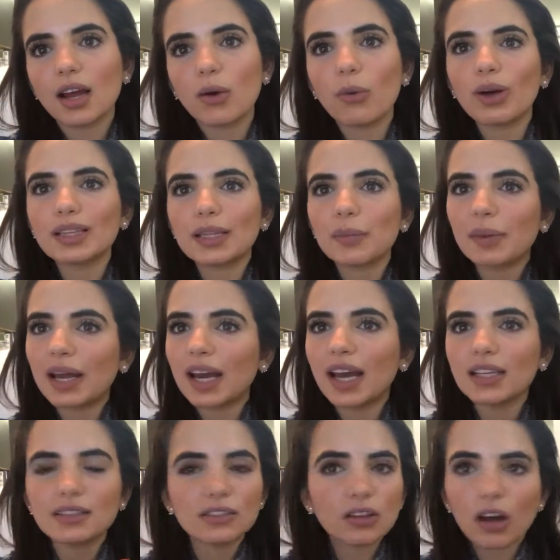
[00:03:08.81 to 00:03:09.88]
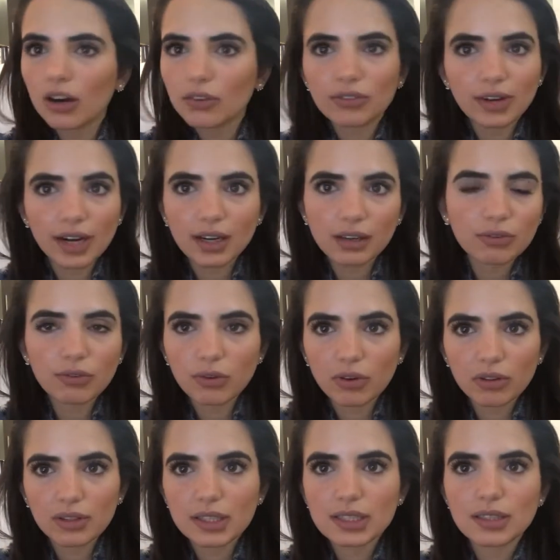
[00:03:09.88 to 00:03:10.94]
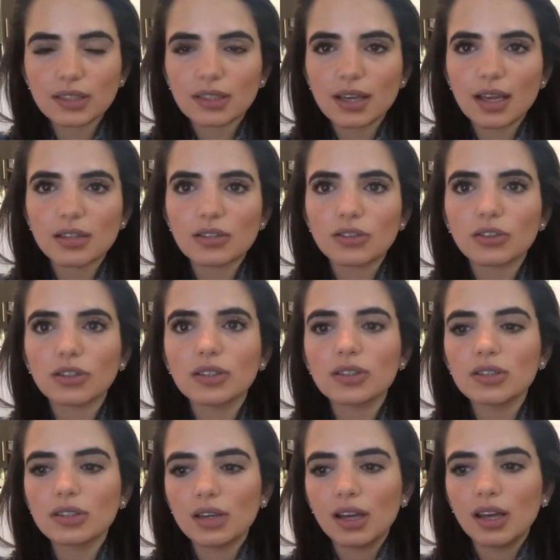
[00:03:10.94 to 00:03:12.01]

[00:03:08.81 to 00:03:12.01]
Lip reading: Guatemala is not ready for these disasters.